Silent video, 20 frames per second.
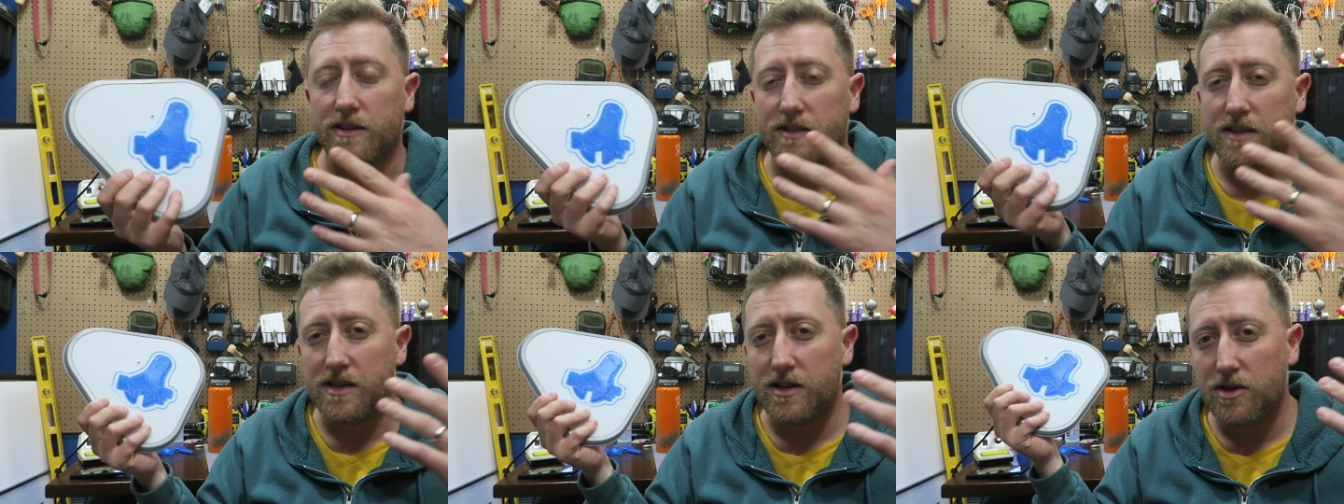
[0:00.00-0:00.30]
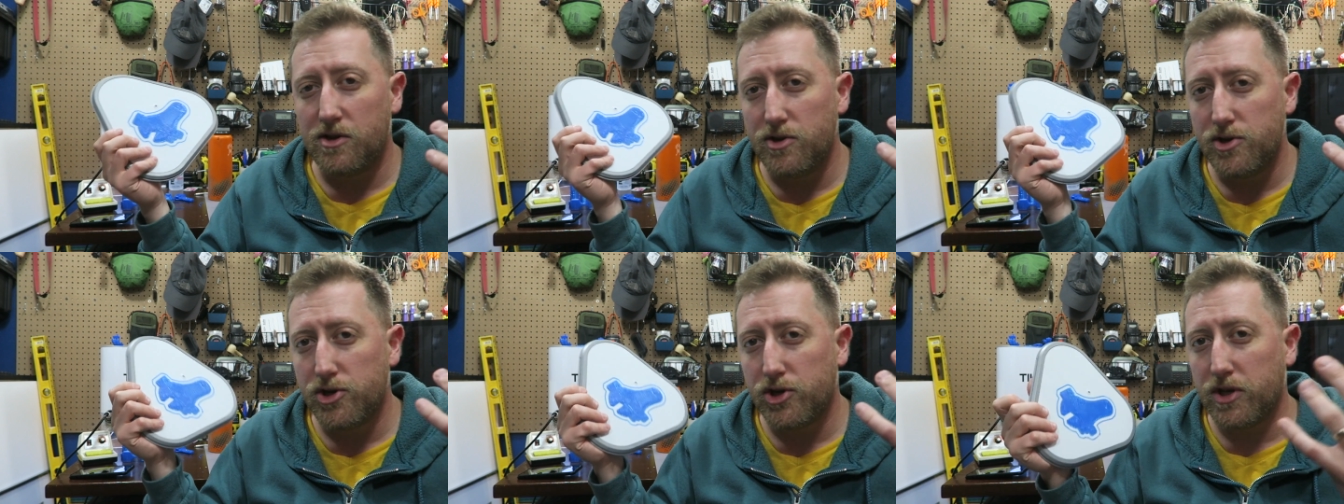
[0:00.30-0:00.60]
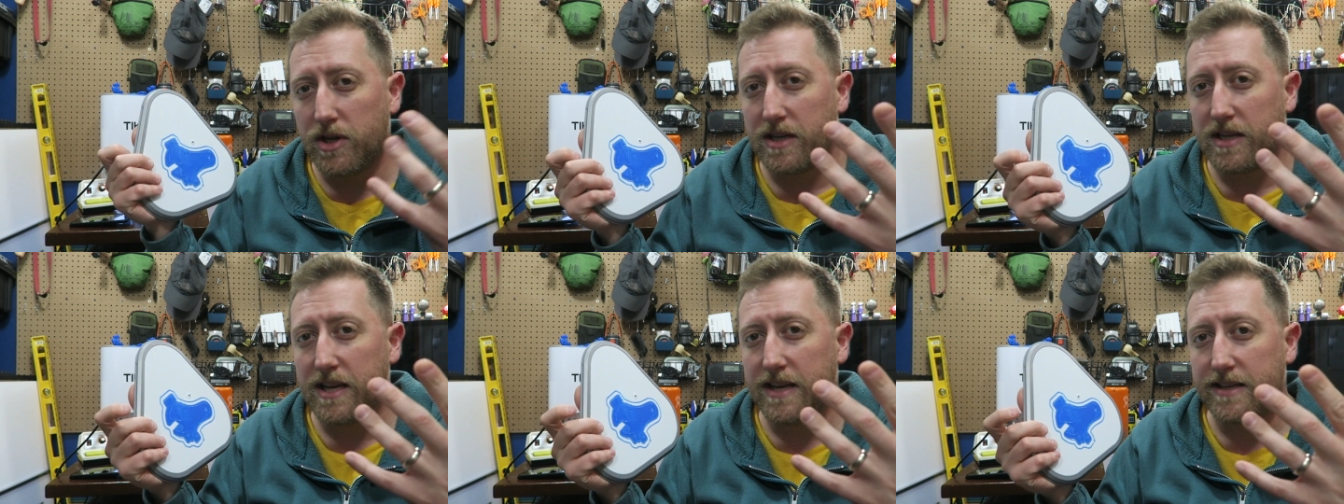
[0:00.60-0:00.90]
is that
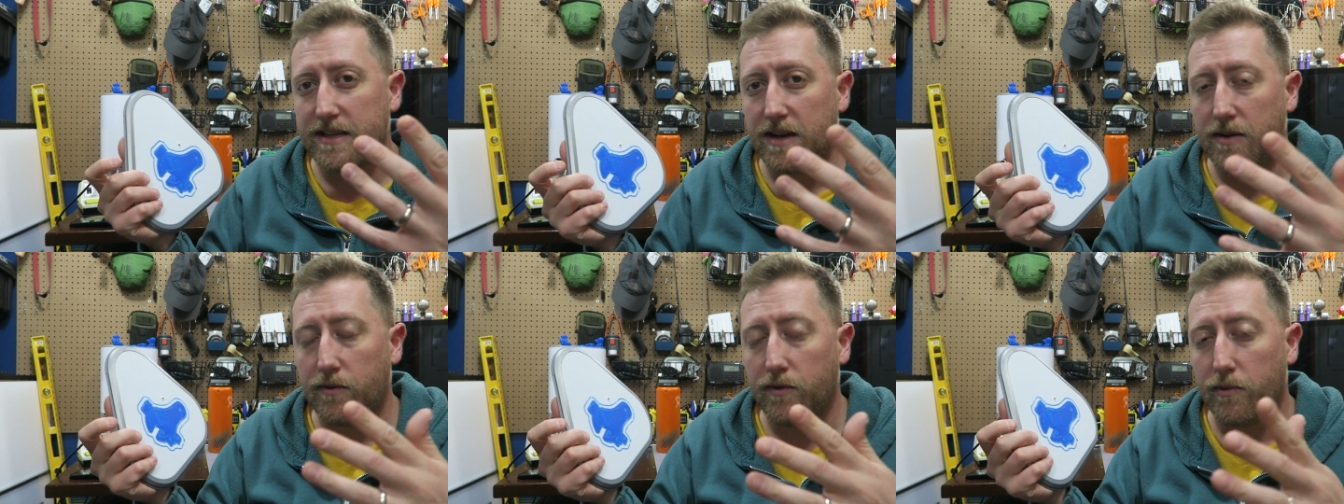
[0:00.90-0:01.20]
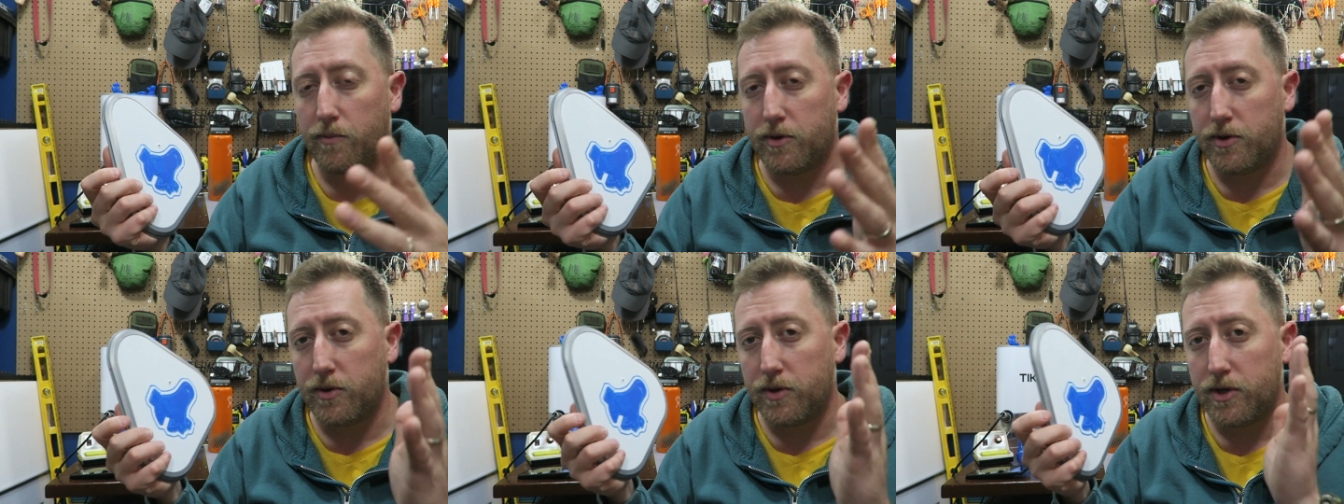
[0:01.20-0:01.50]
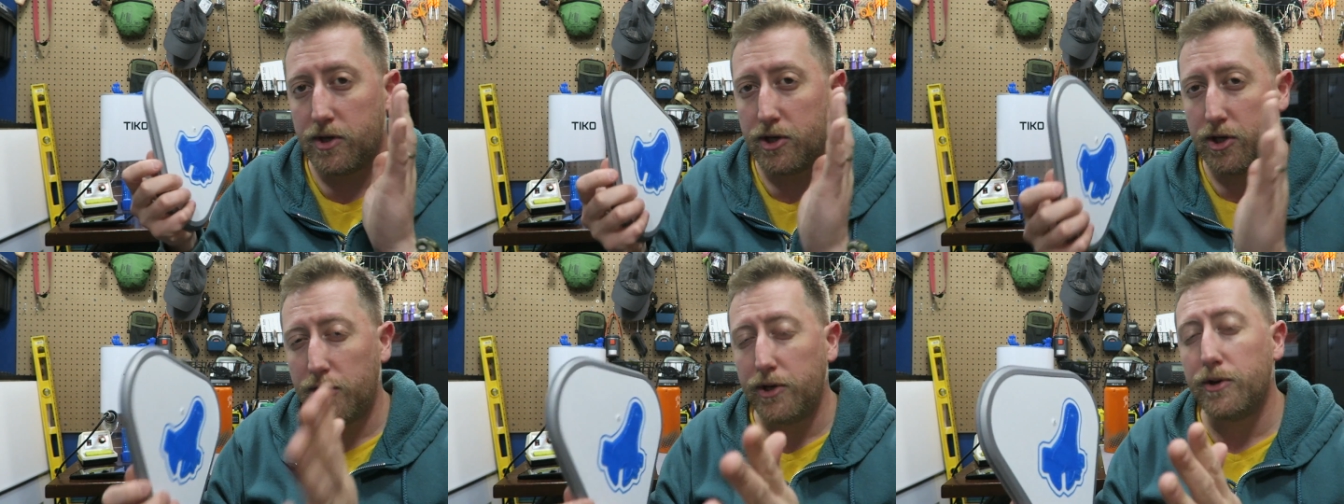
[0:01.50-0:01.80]
usually it takes anywhere
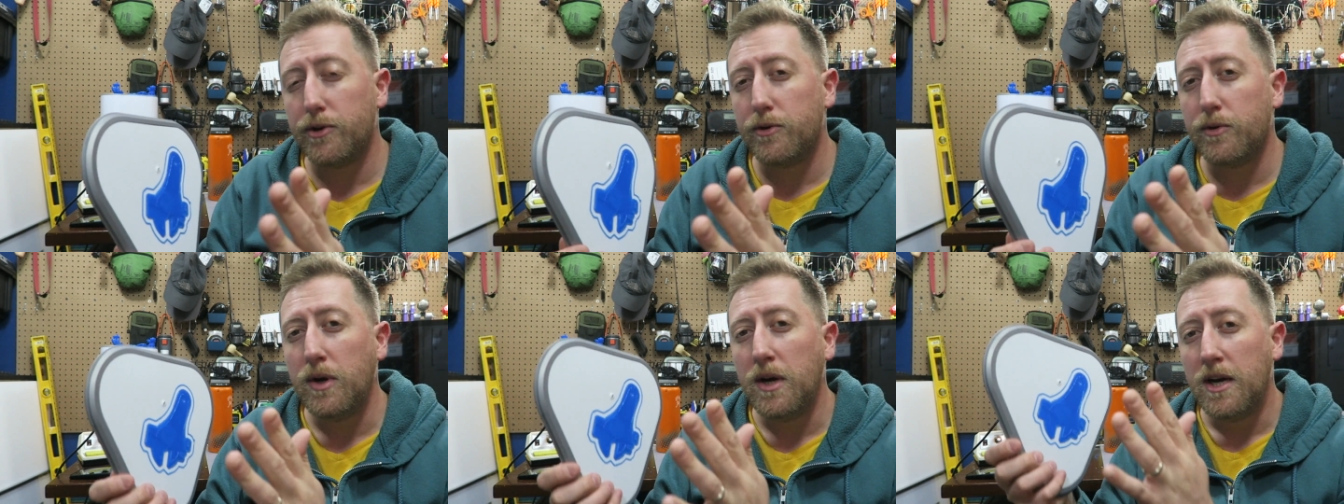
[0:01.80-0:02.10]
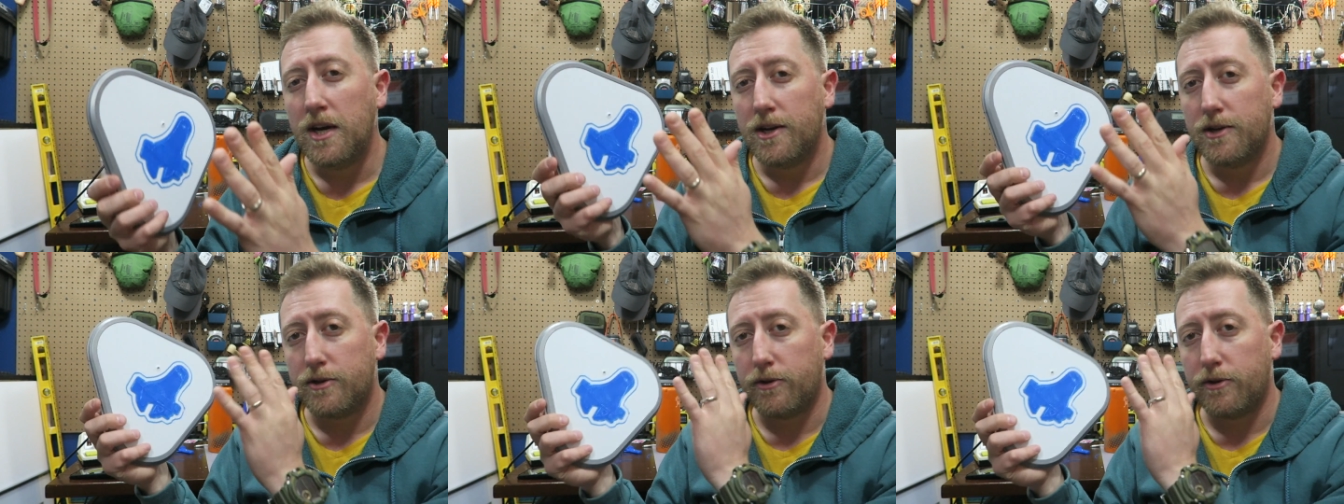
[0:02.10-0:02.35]
between 2